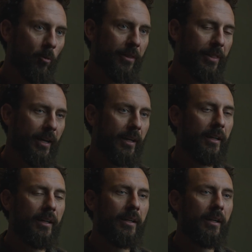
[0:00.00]
one thing
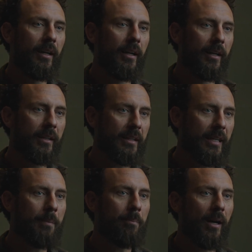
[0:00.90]
uh,
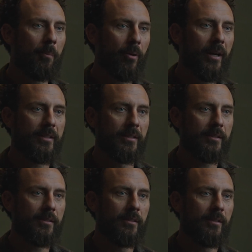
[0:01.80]
keep a
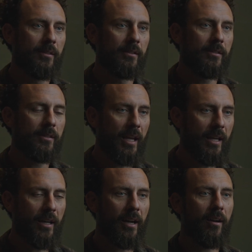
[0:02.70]
presence. Stay
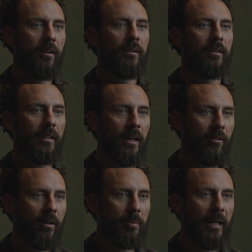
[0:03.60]
there, get
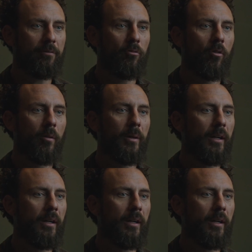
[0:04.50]
on a platform,